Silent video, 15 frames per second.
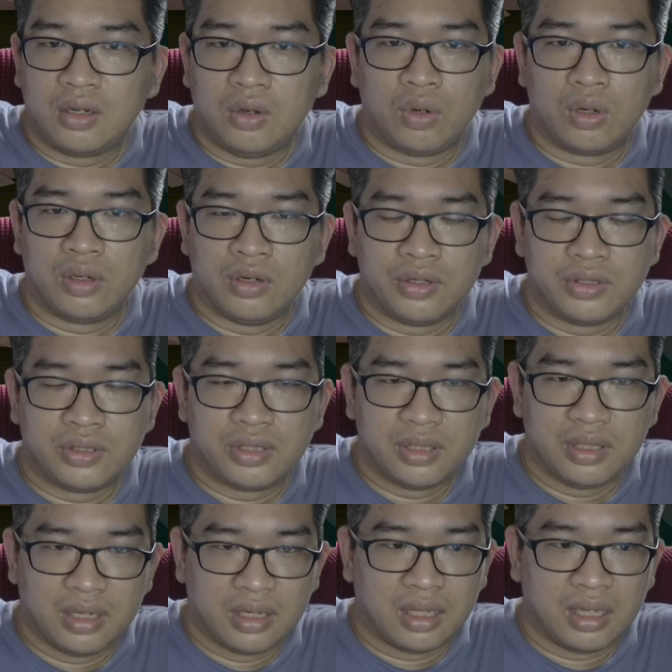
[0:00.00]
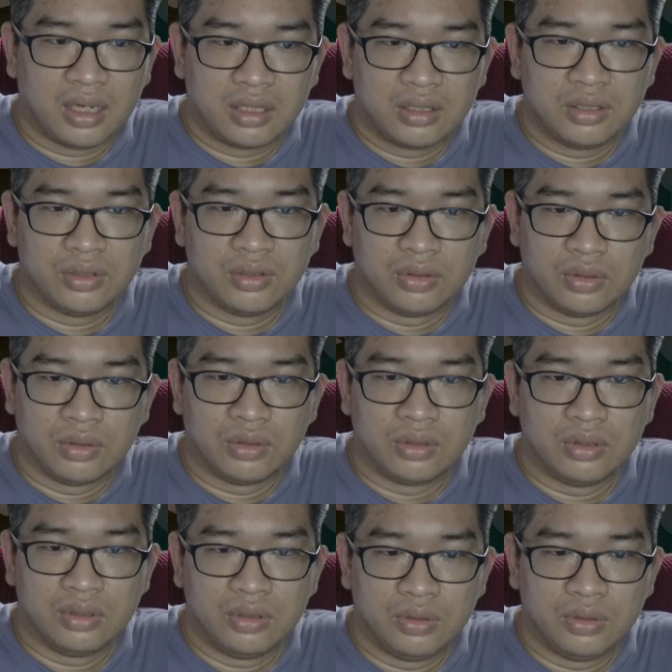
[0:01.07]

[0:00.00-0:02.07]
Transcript: corners, they like to